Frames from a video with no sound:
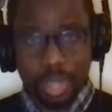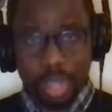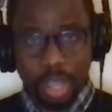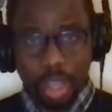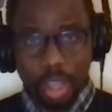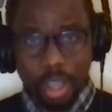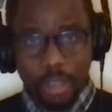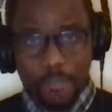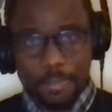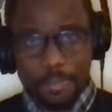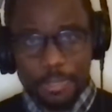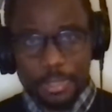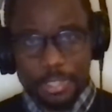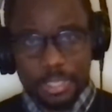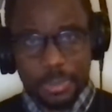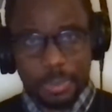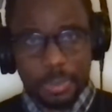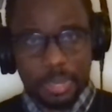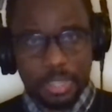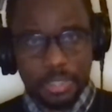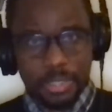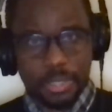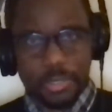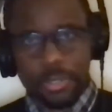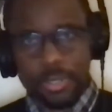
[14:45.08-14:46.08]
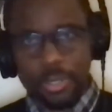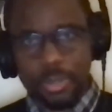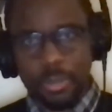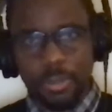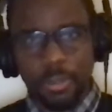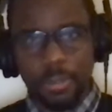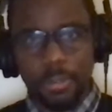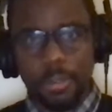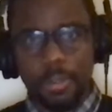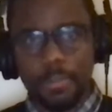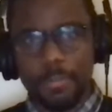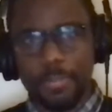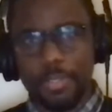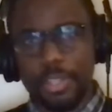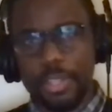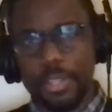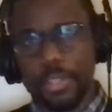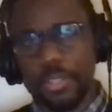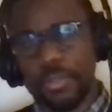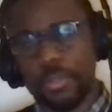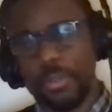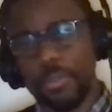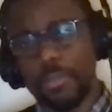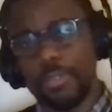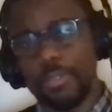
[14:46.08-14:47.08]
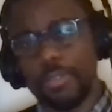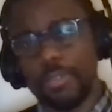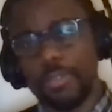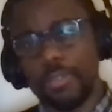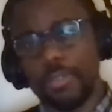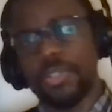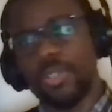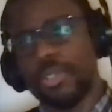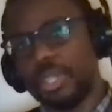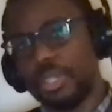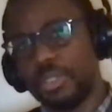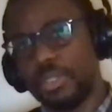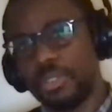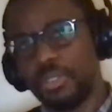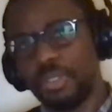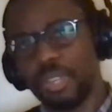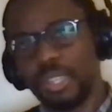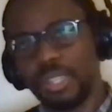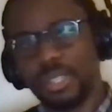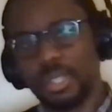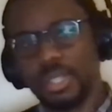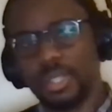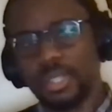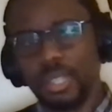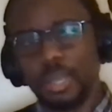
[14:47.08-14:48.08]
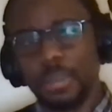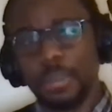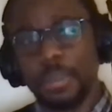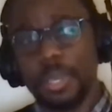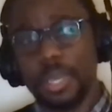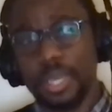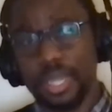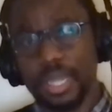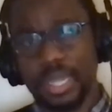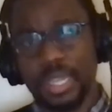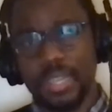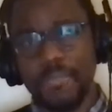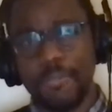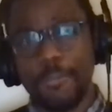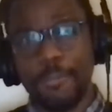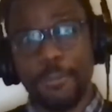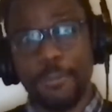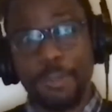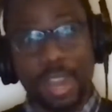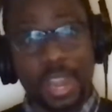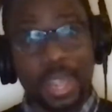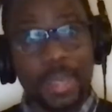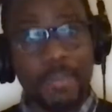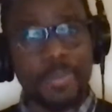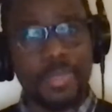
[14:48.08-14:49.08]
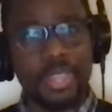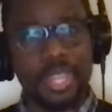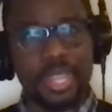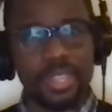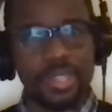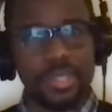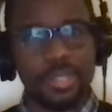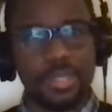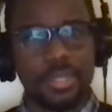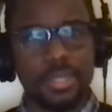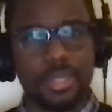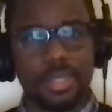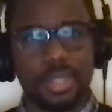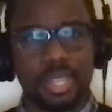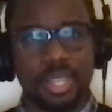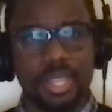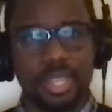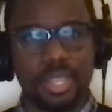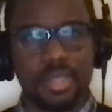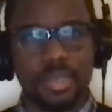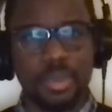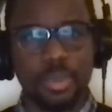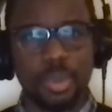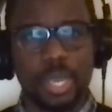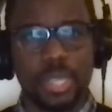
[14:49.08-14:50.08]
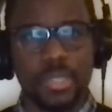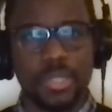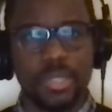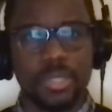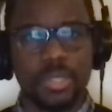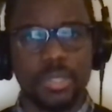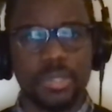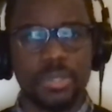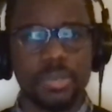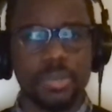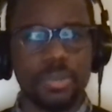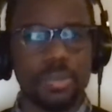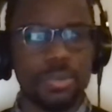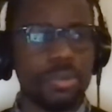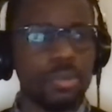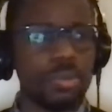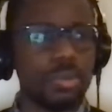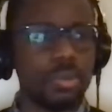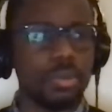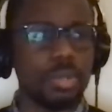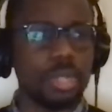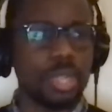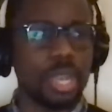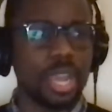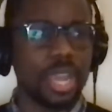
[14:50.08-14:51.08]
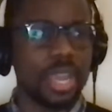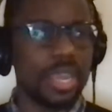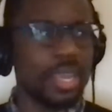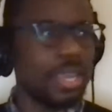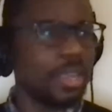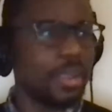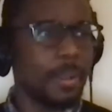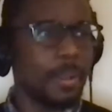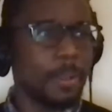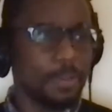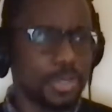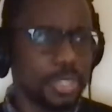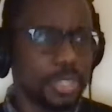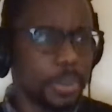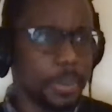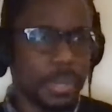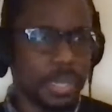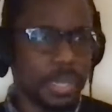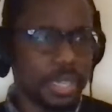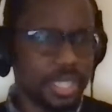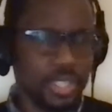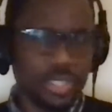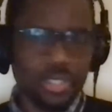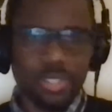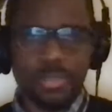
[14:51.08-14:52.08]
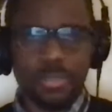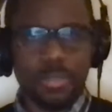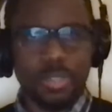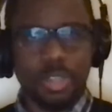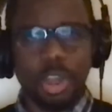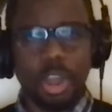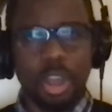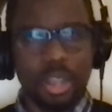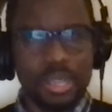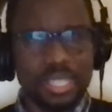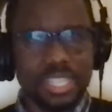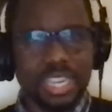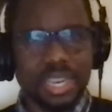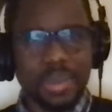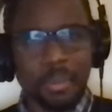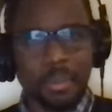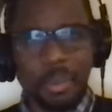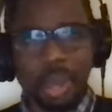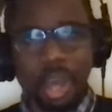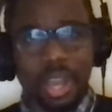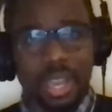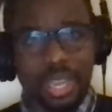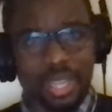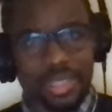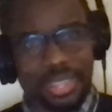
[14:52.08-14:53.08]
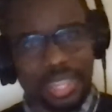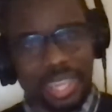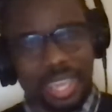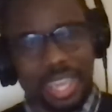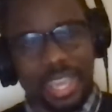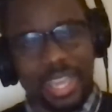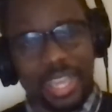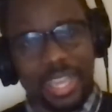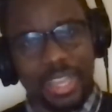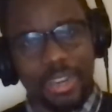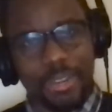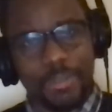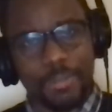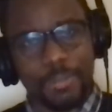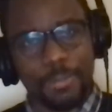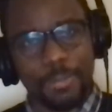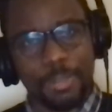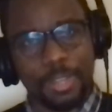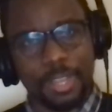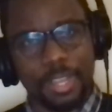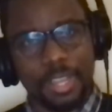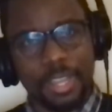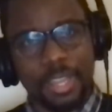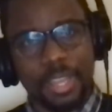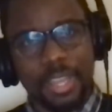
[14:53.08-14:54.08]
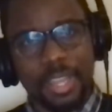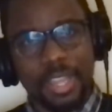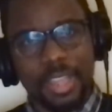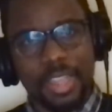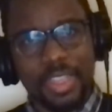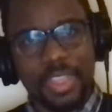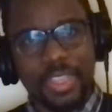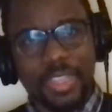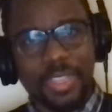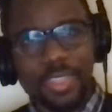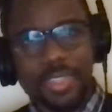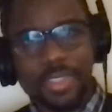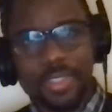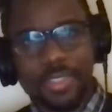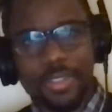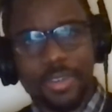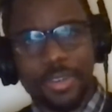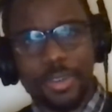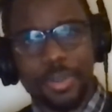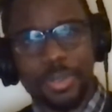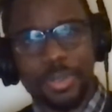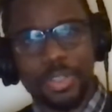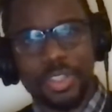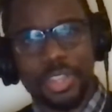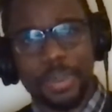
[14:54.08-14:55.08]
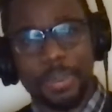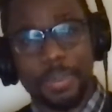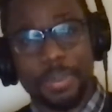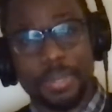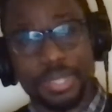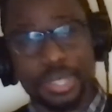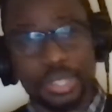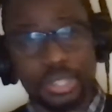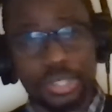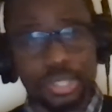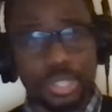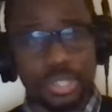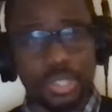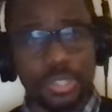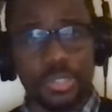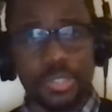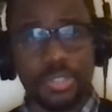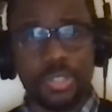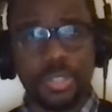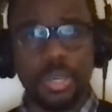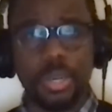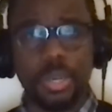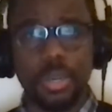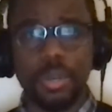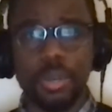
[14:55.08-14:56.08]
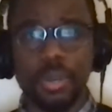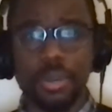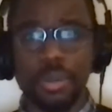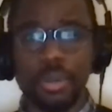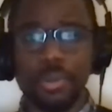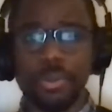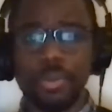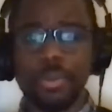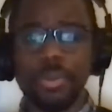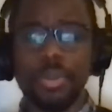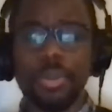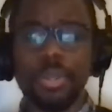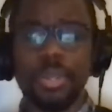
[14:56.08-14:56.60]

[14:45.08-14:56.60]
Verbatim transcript: of the special or of the sort of special interests that typically frame these these questions or like typically just content market the heck out of you know their position so